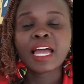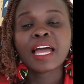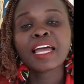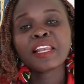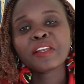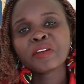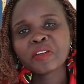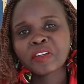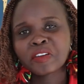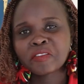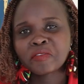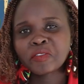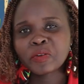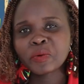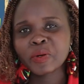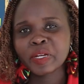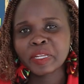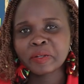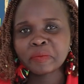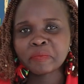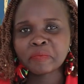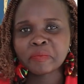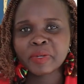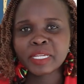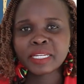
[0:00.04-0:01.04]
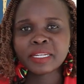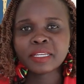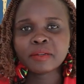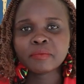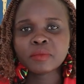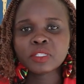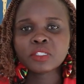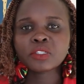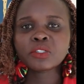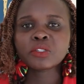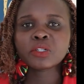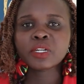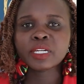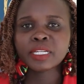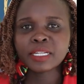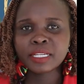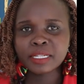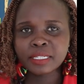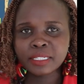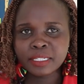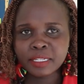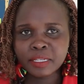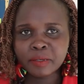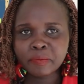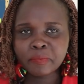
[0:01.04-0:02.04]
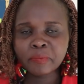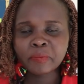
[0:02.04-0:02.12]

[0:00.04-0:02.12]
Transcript: Hello everybody, my name is Joanna